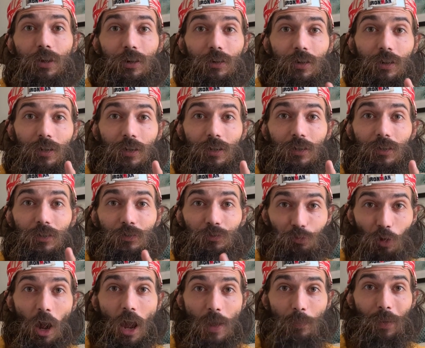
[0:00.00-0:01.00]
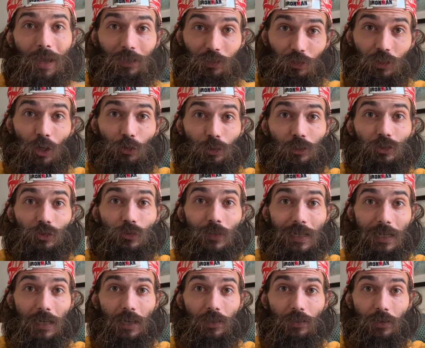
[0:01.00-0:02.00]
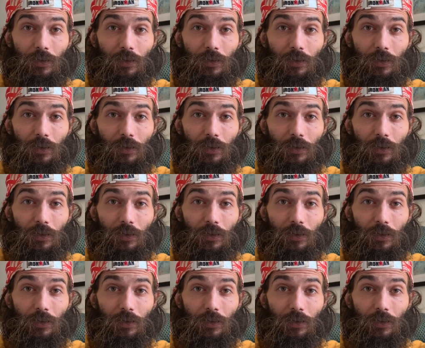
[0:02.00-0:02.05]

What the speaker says: they're ripe, actually on the tree.